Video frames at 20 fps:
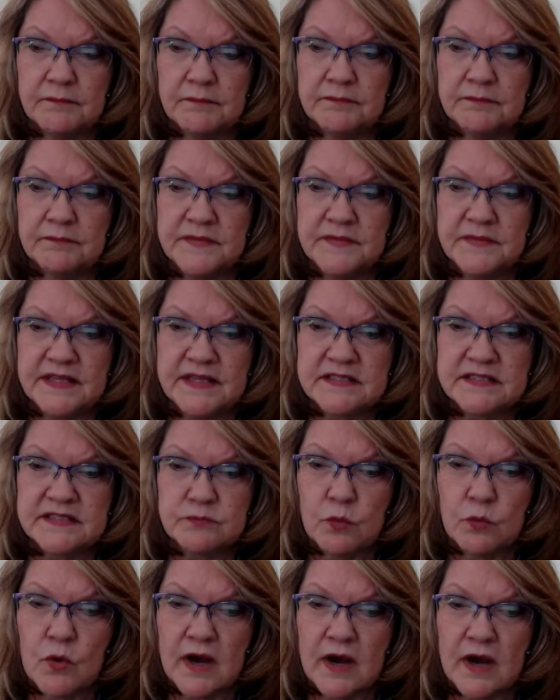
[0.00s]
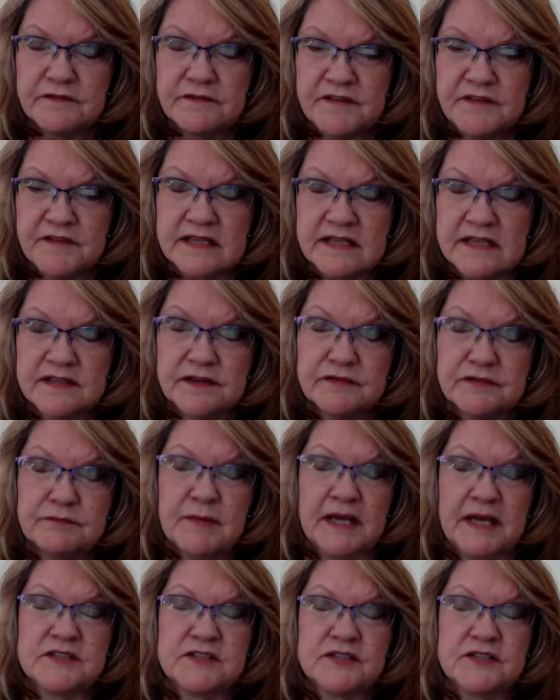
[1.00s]
this one facet of
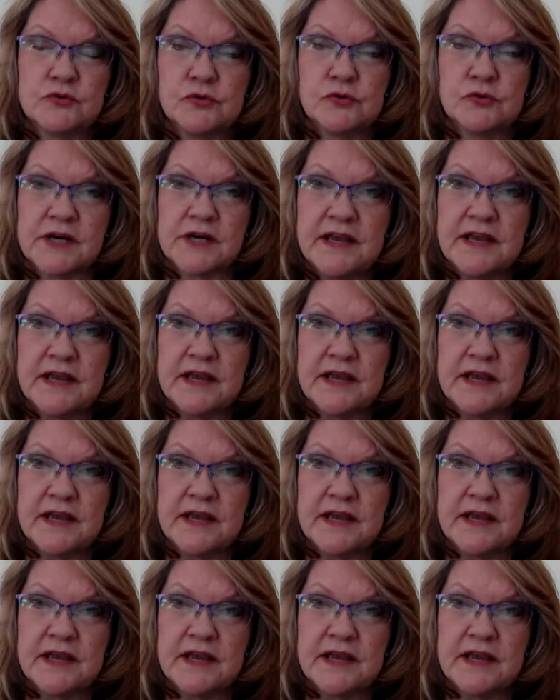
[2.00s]
my story,